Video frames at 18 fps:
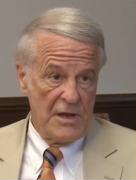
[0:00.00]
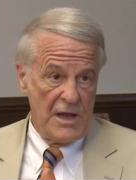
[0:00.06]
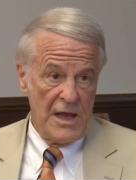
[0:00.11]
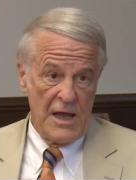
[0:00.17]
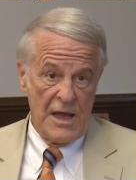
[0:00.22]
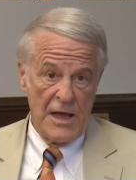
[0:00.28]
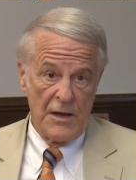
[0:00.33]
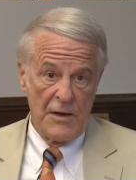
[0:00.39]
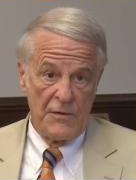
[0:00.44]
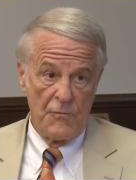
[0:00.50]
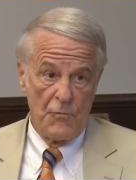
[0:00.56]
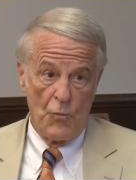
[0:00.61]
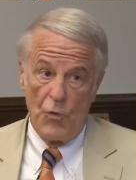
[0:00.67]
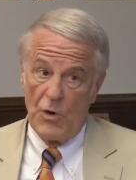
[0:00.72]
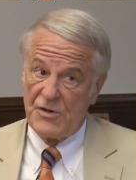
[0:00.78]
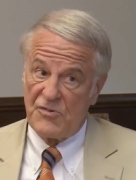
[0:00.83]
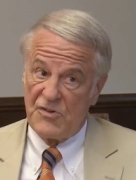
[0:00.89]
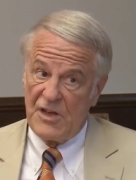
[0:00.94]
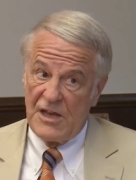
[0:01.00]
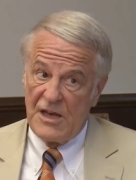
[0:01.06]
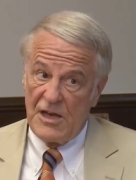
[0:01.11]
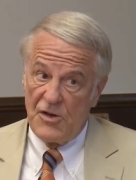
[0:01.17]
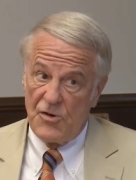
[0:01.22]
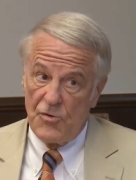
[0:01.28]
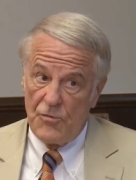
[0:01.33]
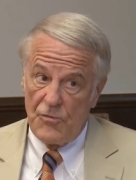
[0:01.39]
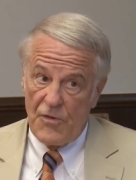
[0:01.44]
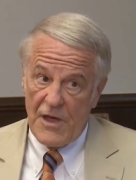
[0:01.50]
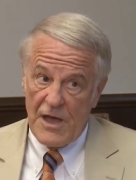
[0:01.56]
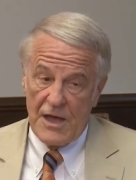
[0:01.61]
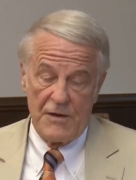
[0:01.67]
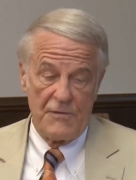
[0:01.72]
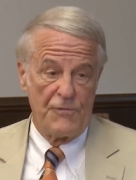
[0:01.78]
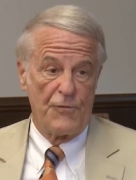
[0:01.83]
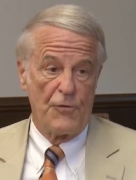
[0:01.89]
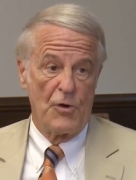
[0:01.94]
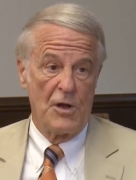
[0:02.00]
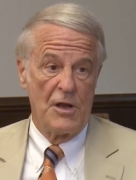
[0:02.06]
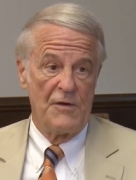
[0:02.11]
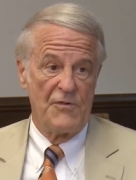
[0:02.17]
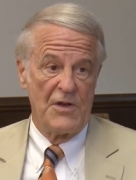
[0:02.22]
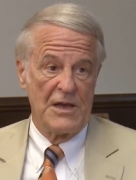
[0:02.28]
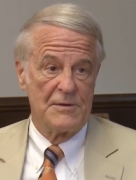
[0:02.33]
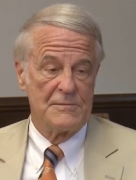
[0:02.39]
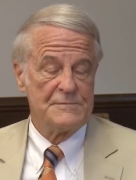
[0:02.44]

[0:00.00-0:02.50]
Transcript: and what did he do then for a living?